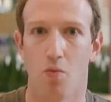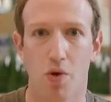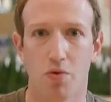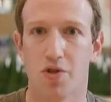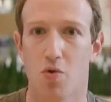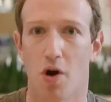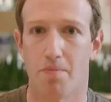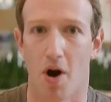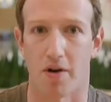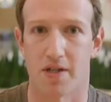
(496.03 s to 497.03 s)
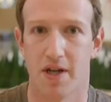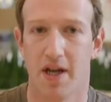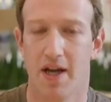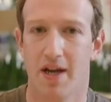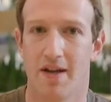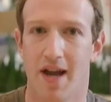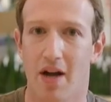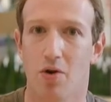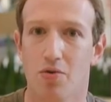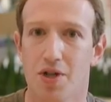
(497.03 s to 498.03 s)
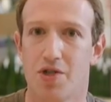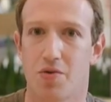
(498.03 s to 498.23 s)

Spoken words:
and we will do our part, not only